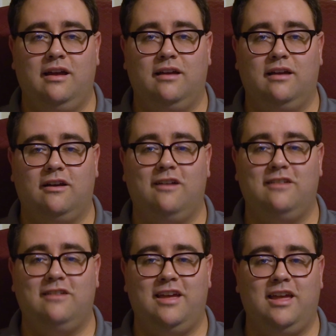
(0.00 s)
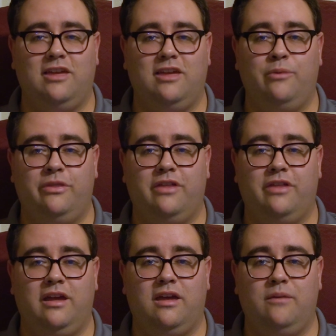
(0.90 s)
God dang, you would
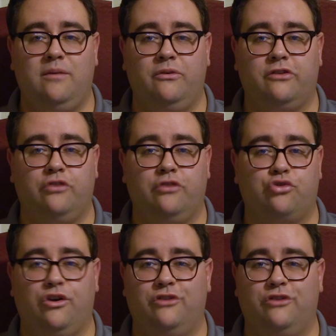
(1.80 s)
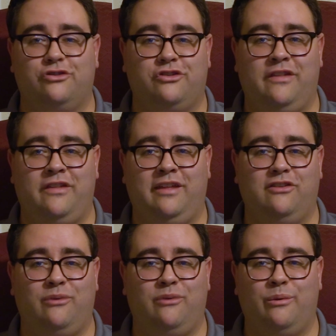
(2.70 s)
think he was on drugs or something
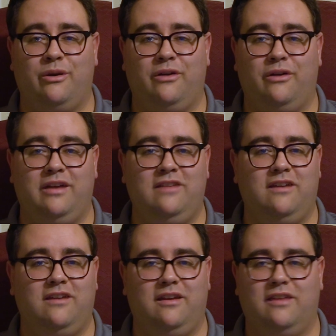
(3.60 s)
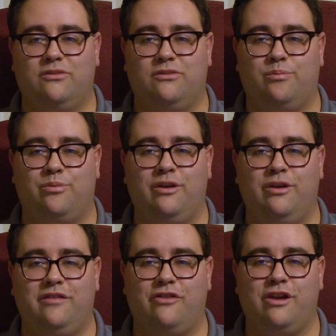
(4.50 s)
doing what all he did. That's
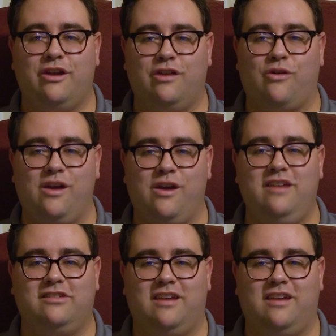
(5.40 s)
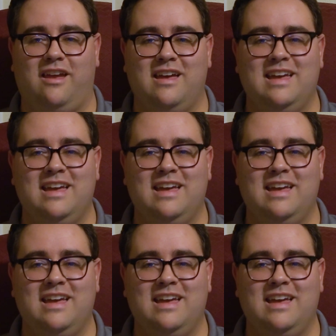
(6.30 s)
pretty freaking crazy.